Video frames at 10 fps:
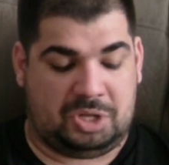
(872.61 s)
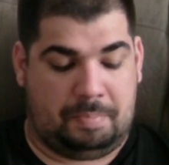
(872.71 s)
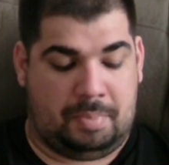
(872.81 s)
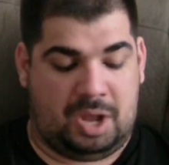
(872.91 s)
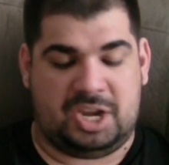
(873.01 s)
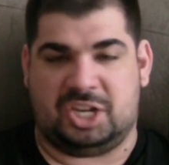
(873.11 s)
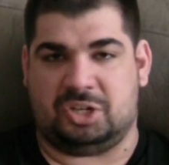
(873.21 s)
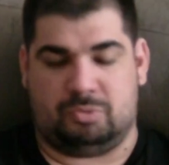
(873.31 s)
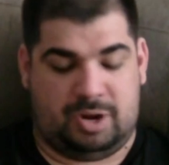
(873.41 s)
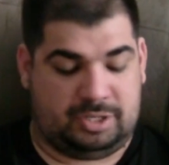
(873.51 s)
Some Mod
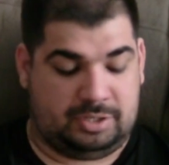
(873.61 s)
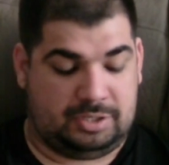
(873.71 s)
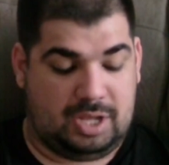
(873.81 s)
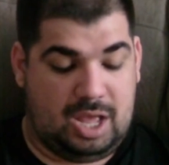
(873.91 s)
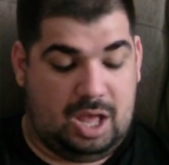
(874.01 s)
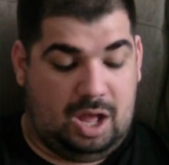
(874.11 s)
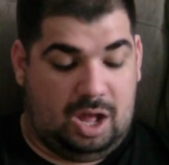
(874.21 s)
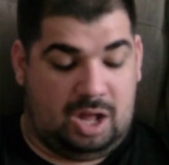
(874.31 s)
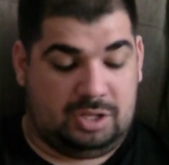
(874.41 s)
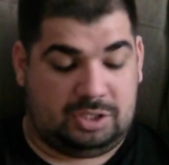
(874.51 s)
Nation Racers.
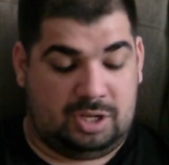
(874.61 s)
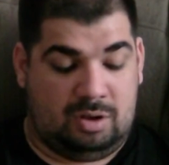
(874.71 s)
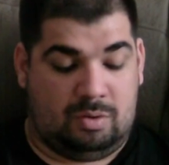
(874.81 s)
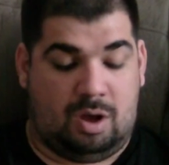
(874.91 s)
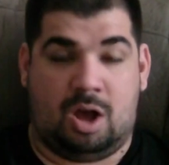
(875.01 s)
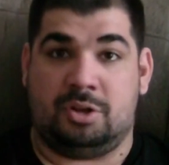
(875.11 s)
Also,